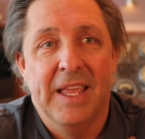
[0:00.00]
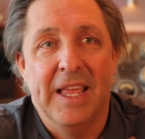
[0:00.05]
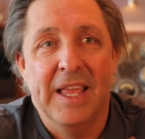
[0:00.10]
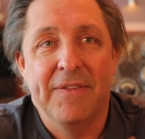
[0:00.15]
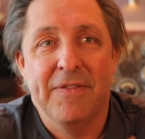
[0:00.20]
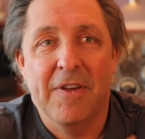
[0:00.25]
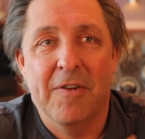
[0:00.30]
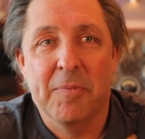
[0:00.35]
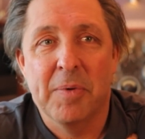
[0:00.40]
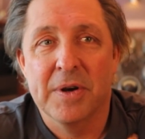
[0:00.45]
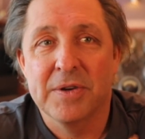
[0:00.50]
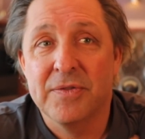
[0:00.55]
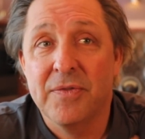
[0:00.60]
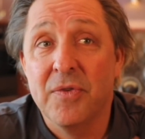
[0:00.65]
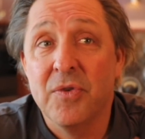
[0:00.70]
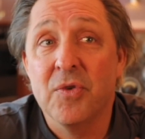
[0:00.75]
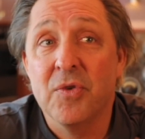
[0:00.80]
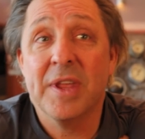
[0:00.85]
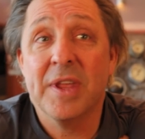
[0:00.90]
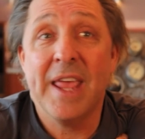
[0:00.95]
If you have parts of
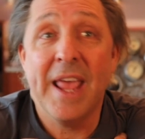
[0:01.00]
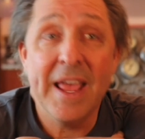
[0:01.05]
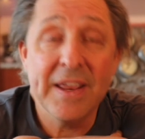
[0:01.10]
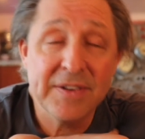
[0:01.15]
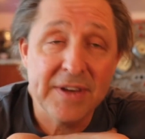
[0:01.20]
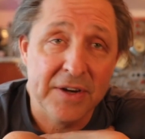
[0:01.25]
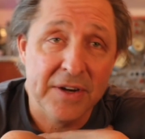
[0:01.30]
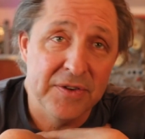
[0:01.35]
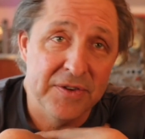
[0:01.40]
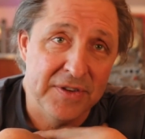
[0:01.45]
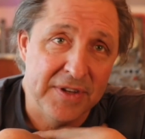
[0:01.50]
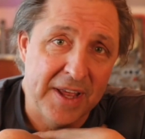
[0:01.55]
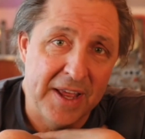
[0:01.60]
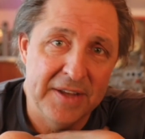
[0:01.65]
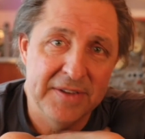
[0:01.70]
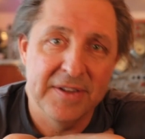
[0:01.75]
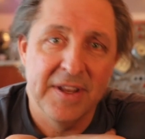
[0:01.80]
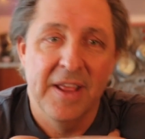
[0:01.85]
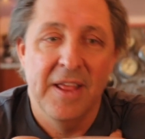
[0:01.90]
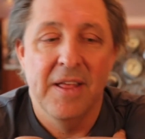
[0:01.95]
can't
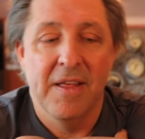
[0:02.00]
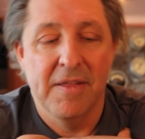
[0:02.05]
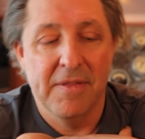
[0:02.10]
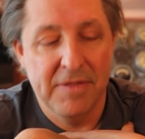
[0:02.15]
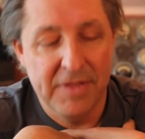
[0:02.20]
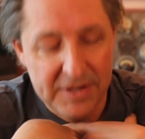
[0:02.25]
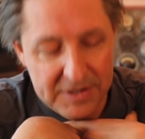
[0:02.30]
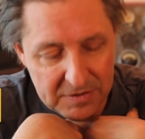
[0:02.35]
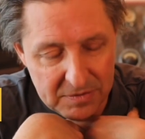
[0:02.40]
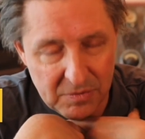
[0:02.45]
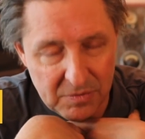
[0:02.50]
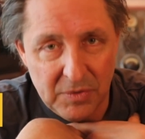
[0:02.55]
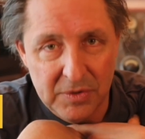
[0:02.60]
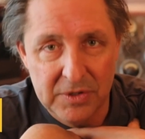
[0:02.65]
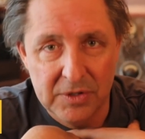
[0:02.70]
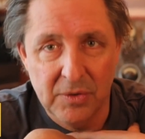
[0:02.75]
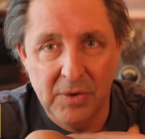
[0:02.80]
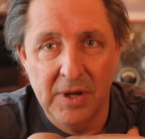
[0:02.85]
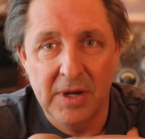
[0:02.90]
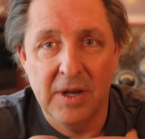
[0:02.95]
exercise, this will
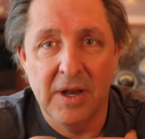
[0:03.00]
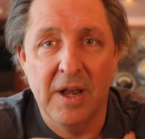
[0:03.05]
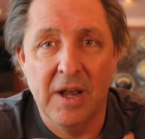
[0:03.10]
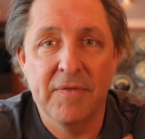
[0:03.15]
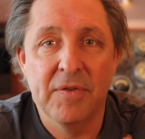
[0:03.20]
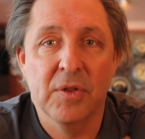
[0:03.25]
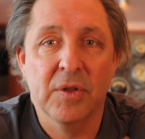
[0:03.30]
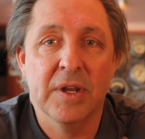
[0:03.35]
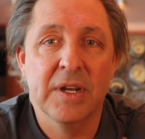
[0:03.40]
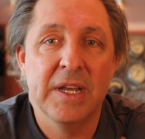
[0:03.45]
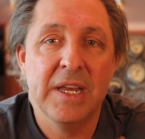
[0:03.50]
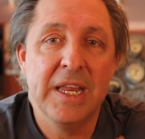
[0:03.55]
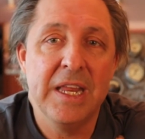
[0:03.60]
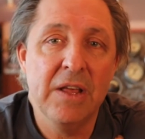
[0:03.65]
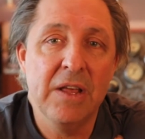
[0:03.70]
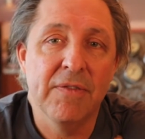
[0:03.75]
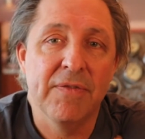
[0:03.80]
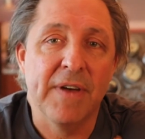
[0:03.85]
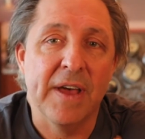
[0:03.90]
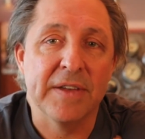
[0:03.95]
do it. And if you're looking to
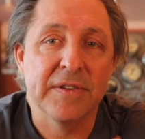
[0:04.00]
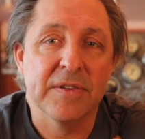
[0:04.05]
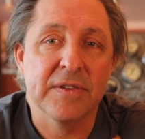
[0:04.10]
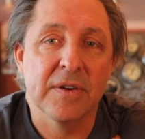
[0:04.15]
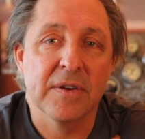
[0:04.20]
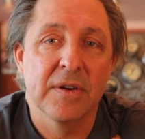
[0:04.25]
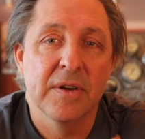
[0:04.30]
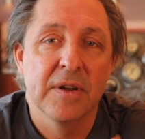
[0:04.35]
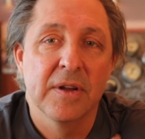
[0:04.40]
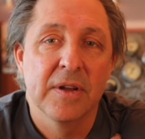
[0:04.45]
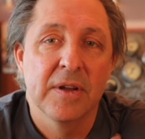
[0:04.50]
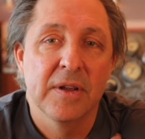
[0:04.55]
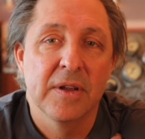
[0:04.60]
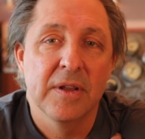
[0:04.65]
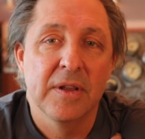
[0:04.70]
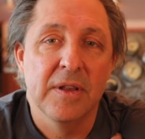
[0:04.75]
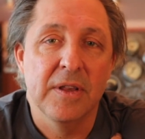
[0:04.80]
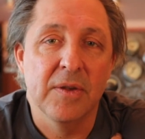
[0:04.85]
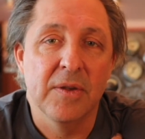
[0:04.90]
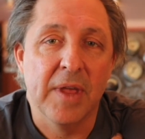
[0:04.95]
heal faster,
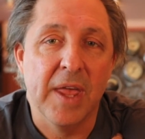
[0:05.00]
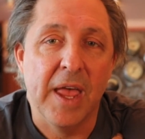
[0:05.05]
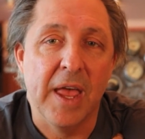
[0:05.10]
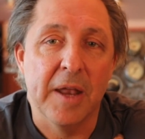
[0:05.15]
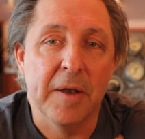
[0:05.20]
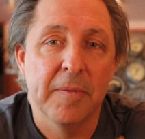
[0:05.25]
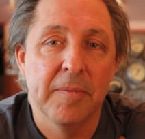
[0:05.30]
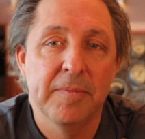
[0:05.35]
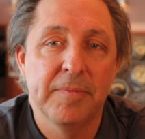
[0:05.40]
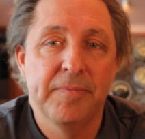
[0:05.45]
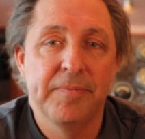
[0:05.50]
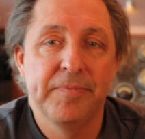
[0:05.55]
you can.